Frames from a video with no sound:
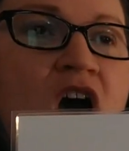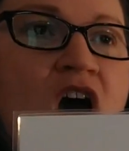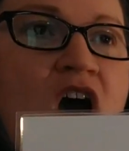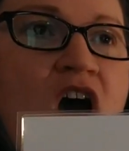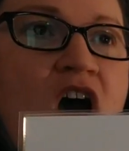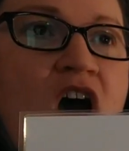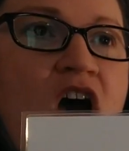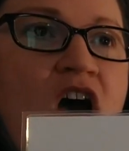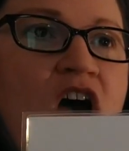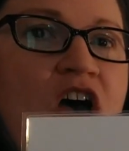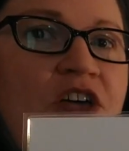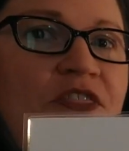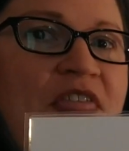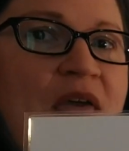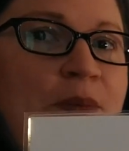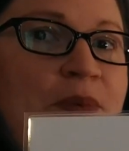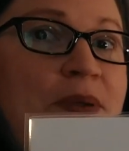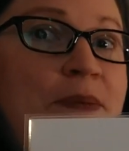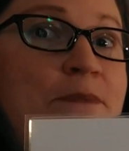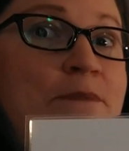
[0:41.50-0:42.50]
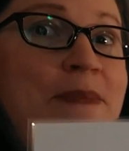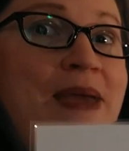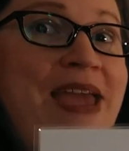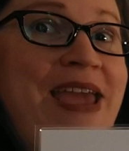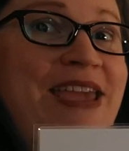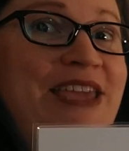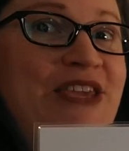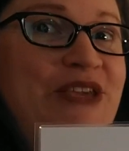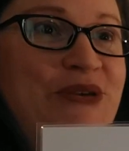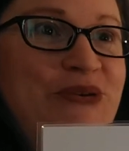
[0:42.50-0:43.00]
All that we
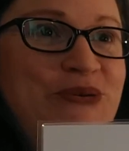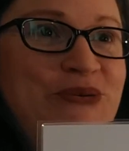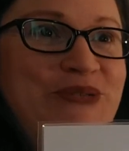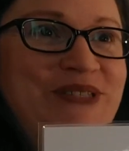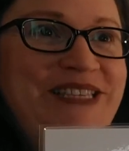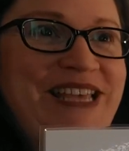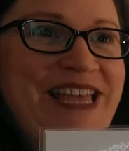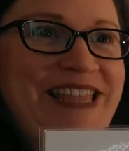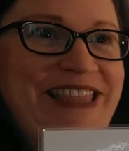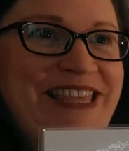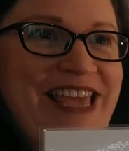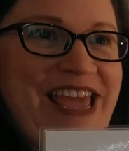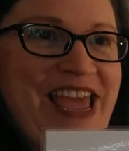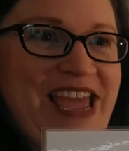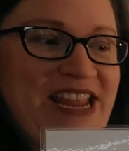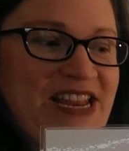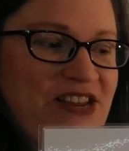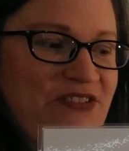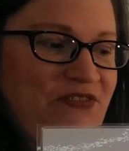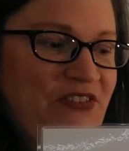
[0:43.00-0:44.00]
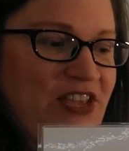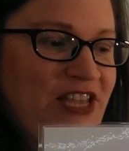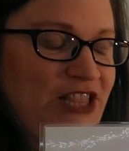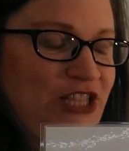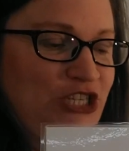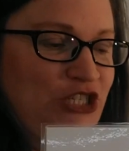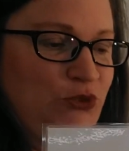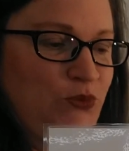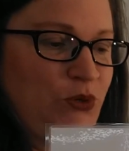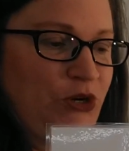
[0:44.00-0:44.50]
may use at the end of
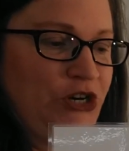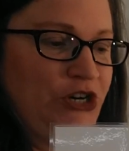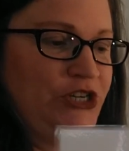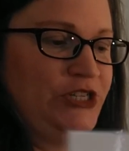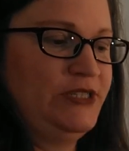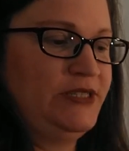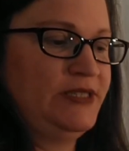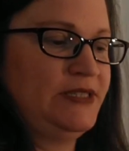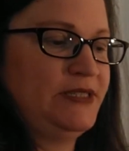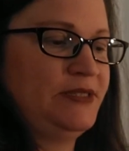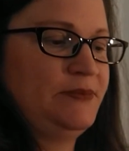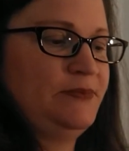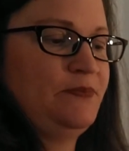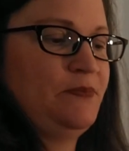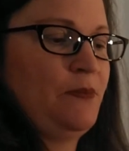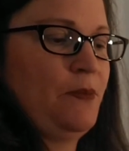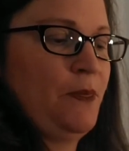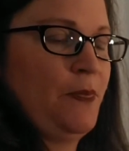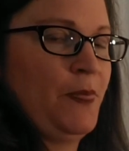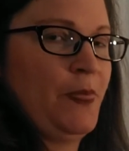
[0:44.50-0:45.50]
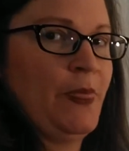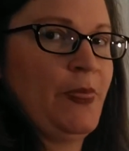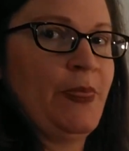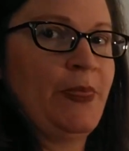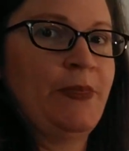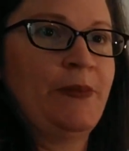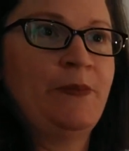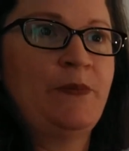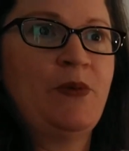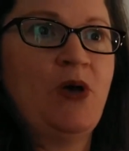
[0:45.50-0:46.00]
English words.
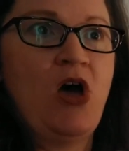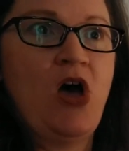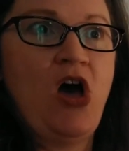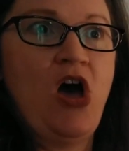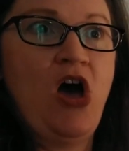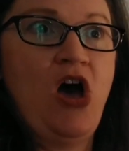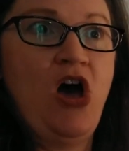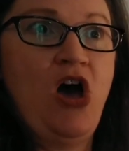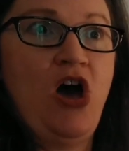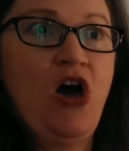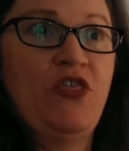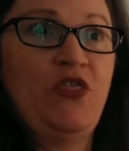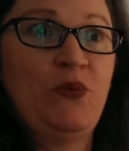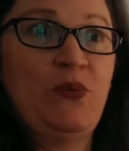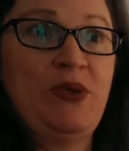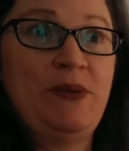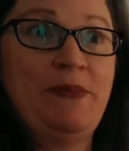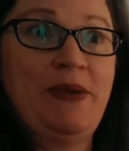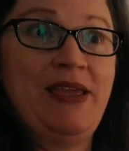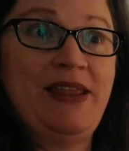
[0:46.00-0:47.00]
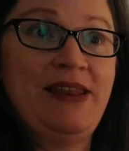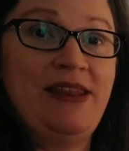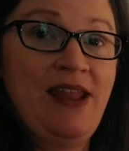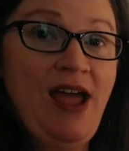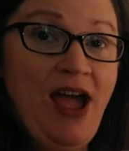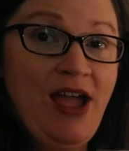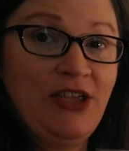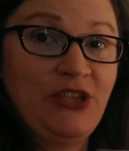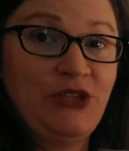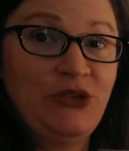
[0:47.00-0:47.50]
All that we may
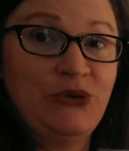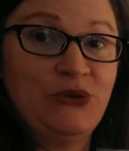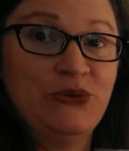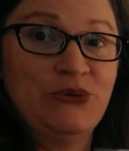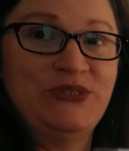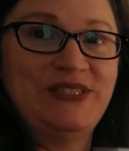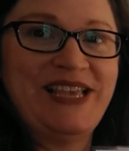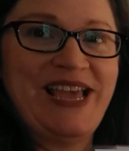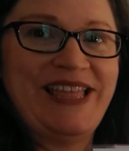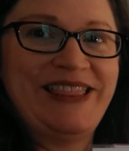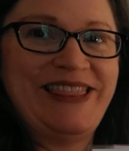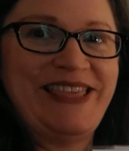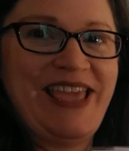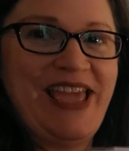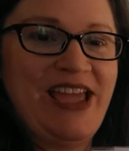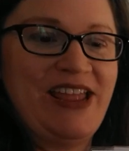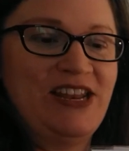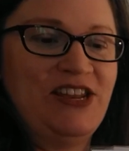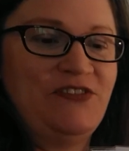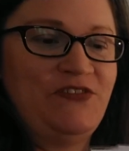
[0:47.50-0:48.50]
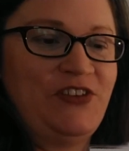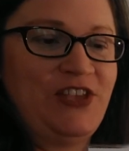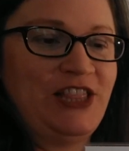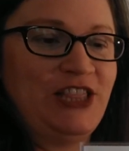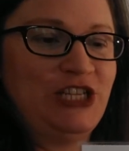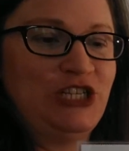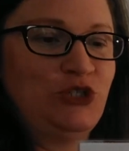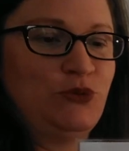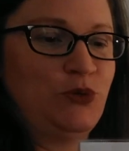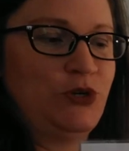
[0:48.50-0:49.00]
not use at the end of
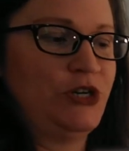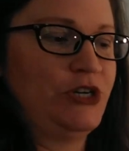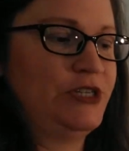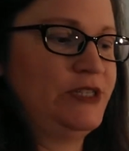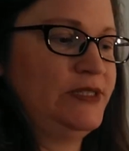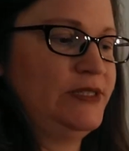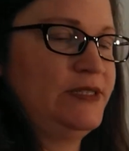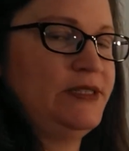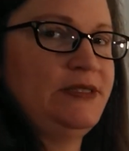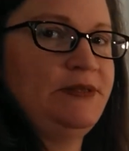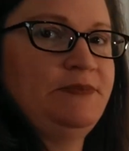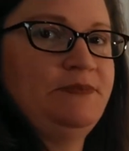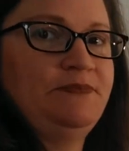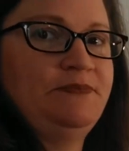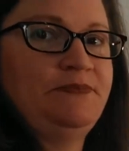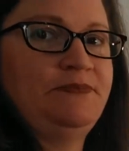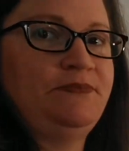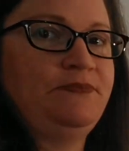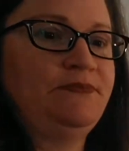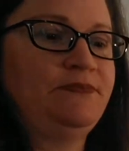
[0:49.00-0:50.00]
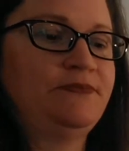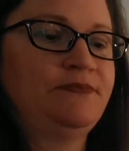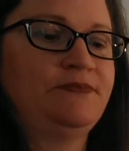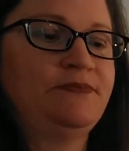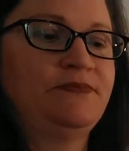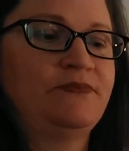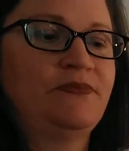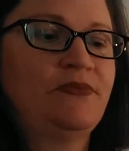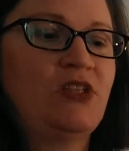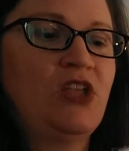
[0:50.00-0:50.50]
English words.
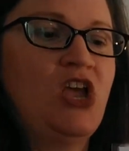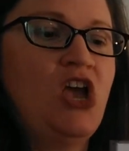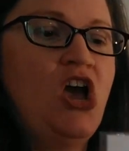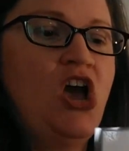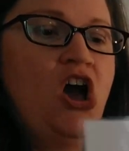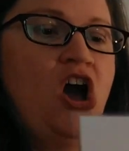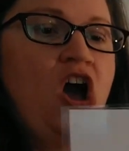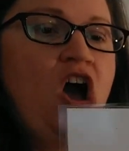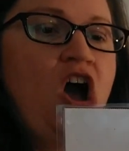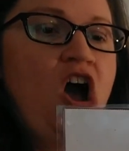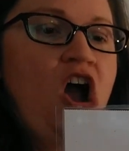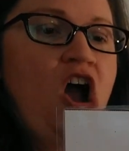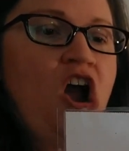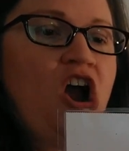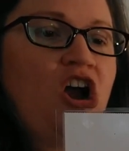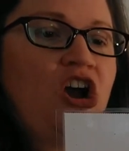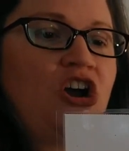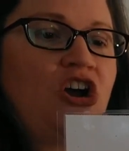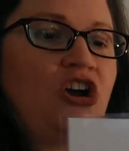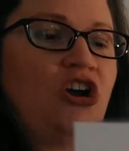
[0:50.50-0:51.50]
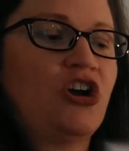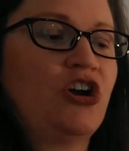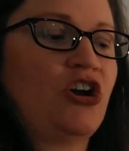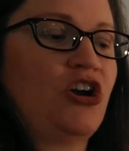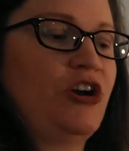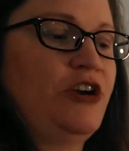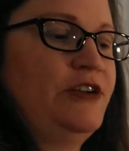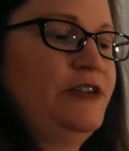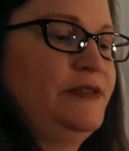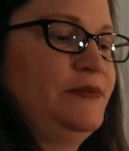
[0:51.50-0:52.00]

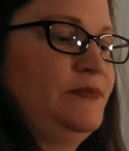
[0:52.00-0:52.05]
R.